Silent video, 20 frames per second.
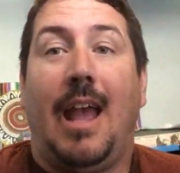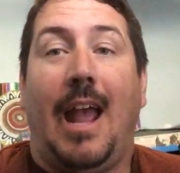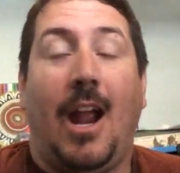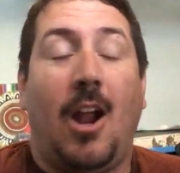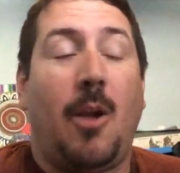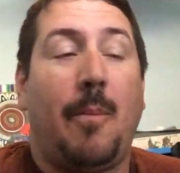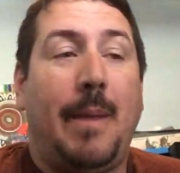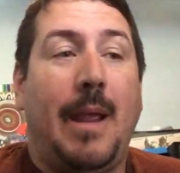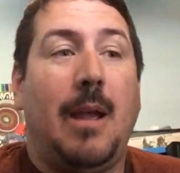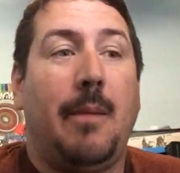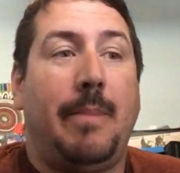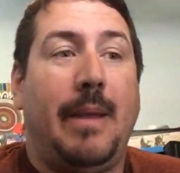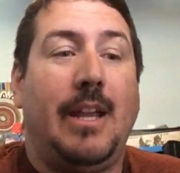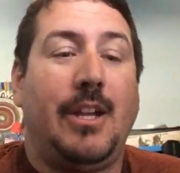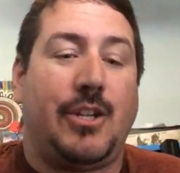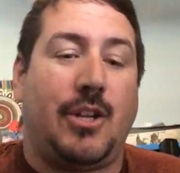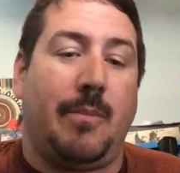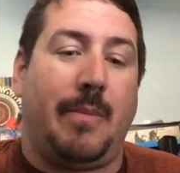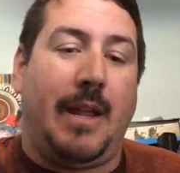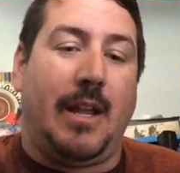
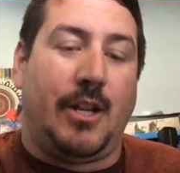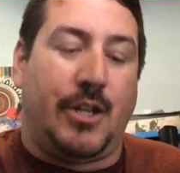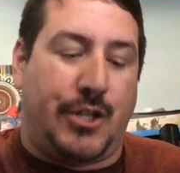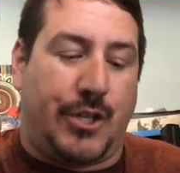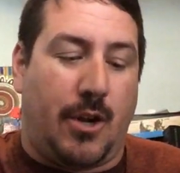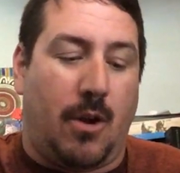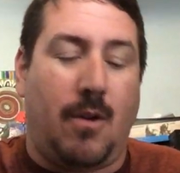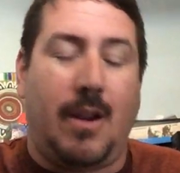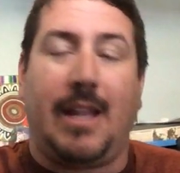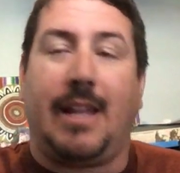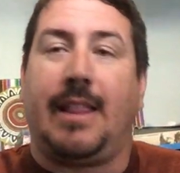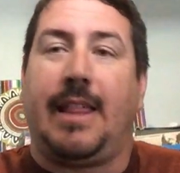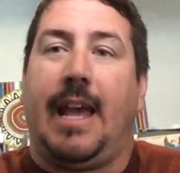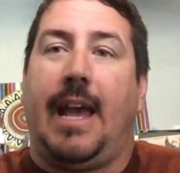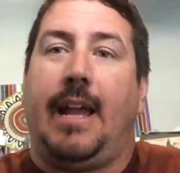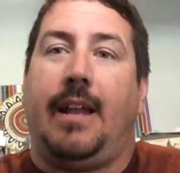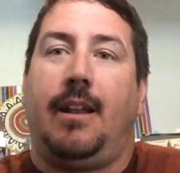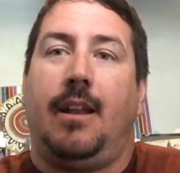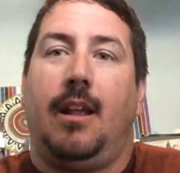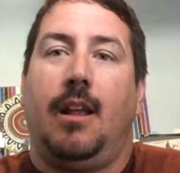Airbnb should be ensuring
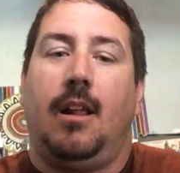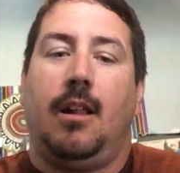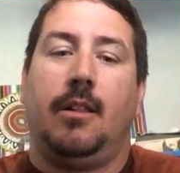that